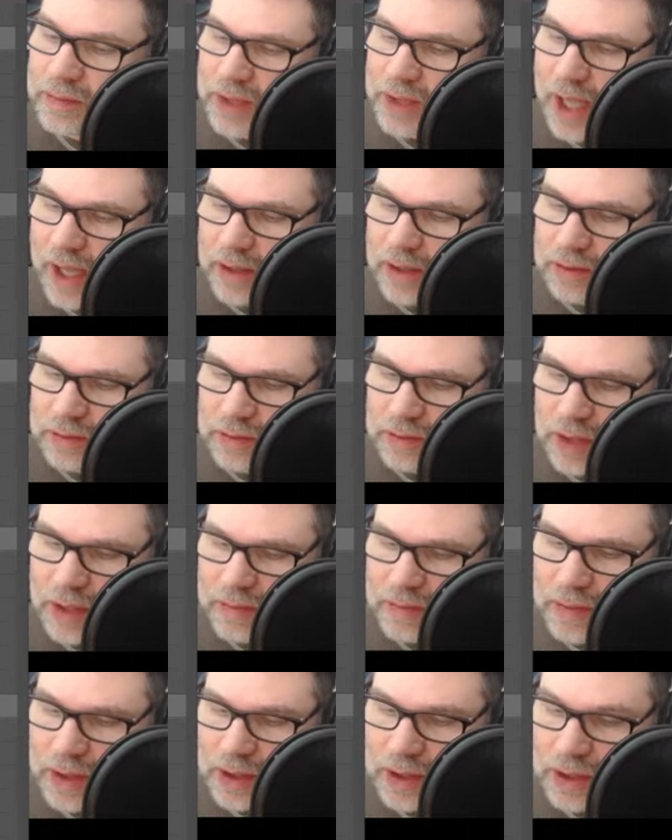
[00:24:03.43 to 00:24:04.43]
yeah,
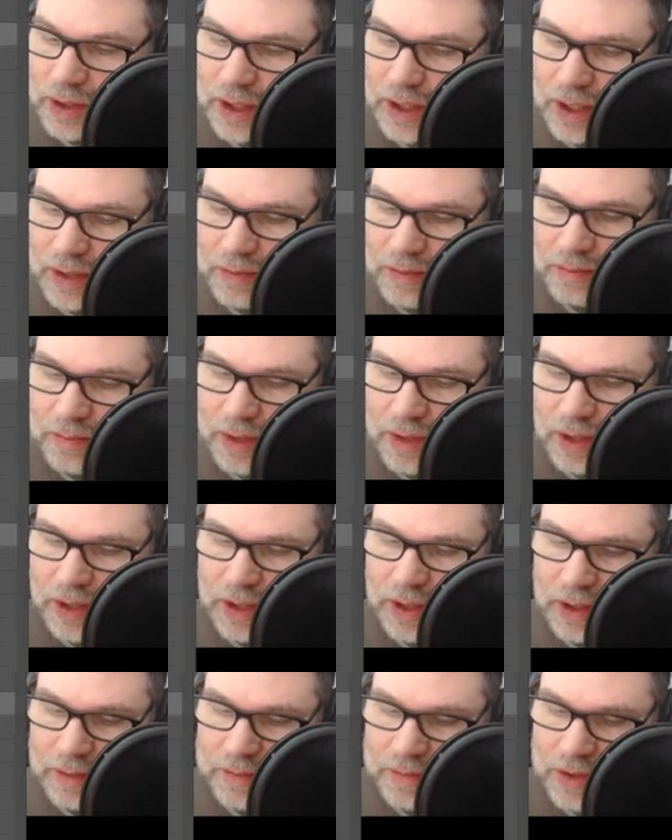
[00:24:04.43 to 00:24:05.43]
I'm, uh, I'm,
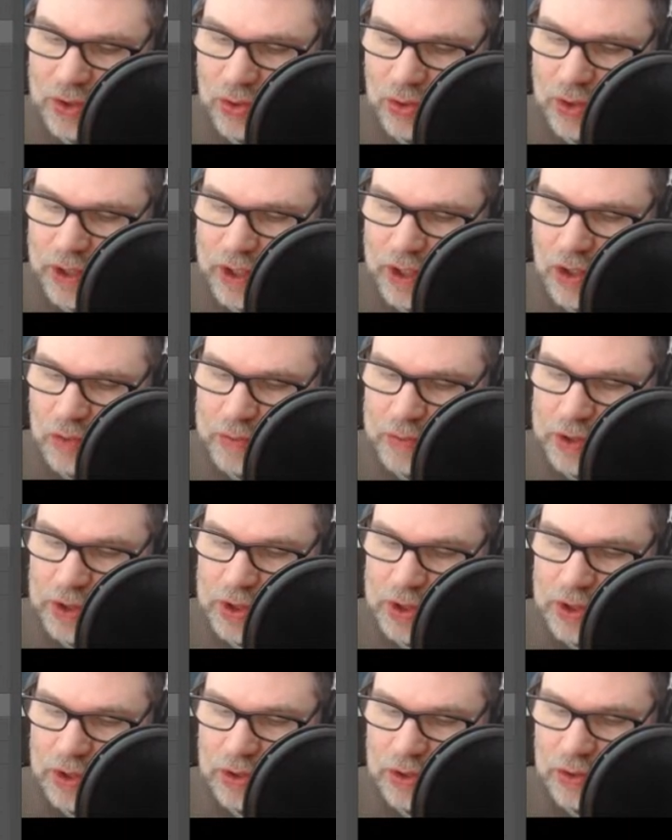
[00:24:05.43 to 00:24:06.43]
I'm totally open
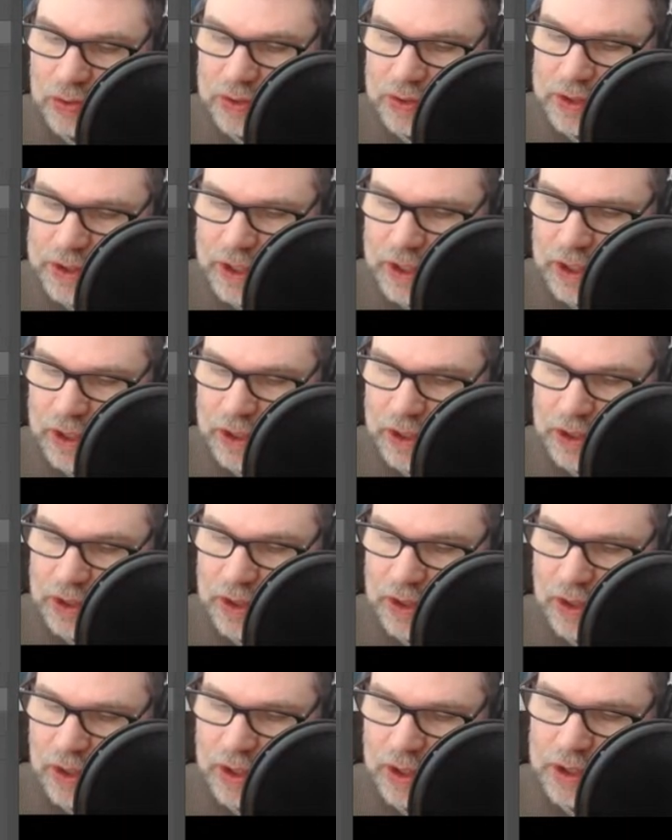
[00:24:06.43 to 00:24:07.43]
to selling
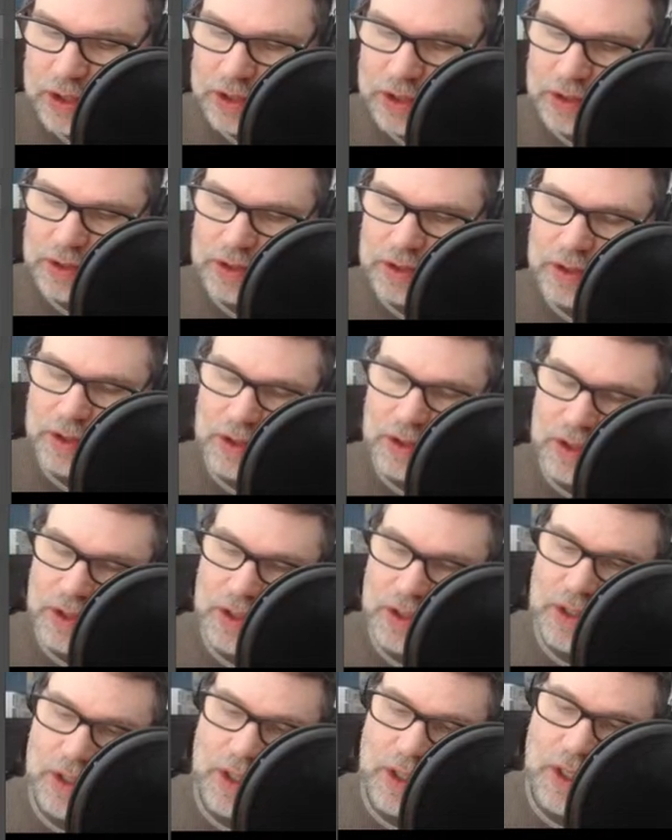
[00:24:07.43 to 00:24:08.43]
art
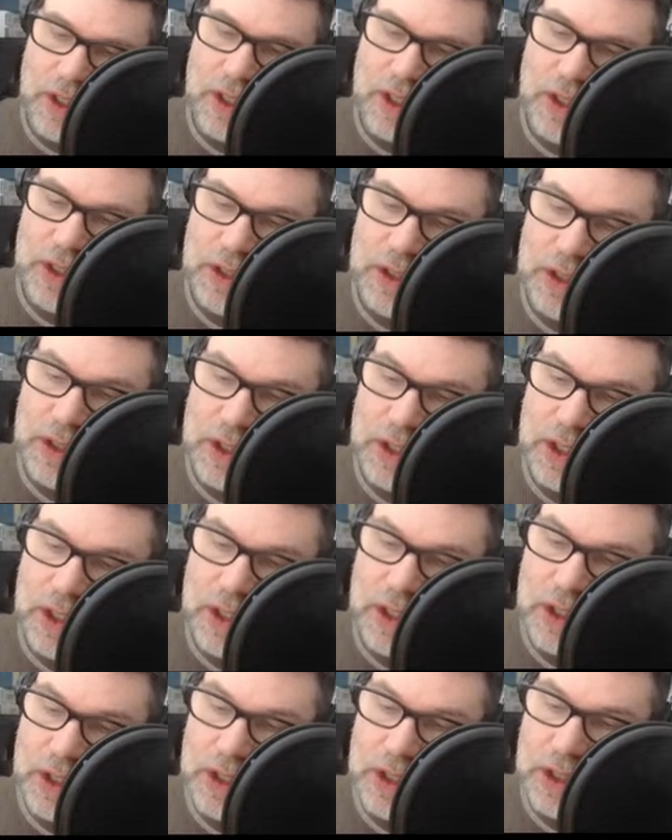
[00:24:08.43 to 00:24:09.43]
and
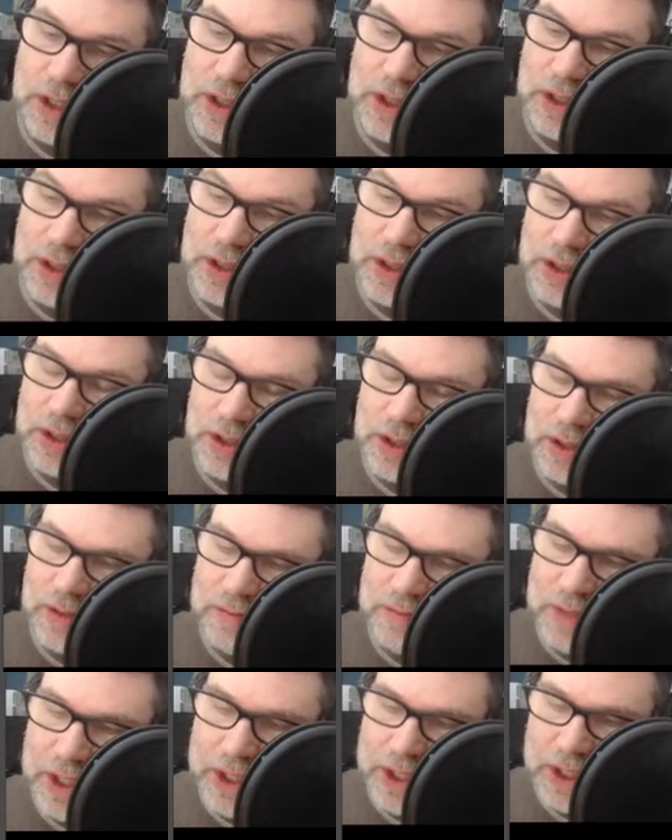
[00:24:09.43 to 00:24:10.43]
uh,
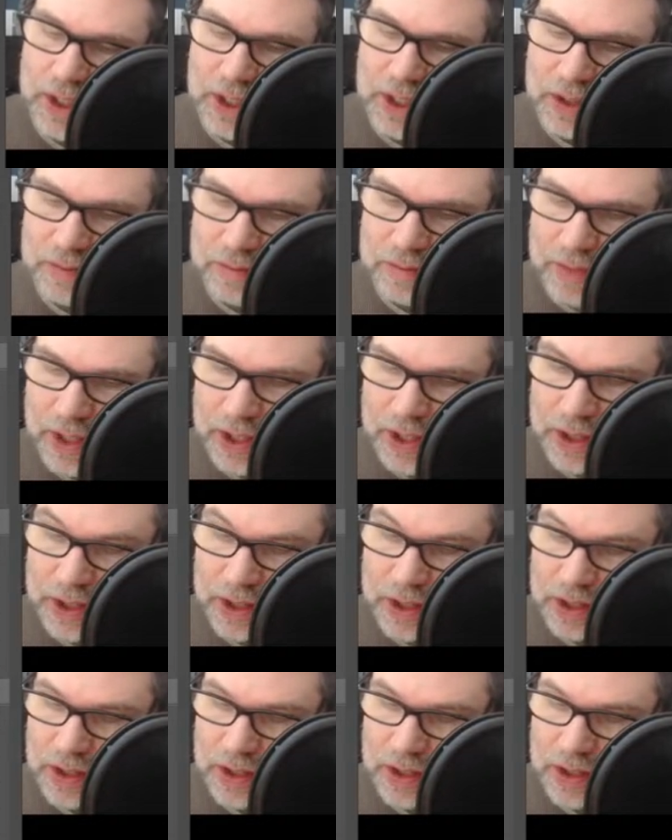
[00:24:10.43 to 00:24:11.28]
making my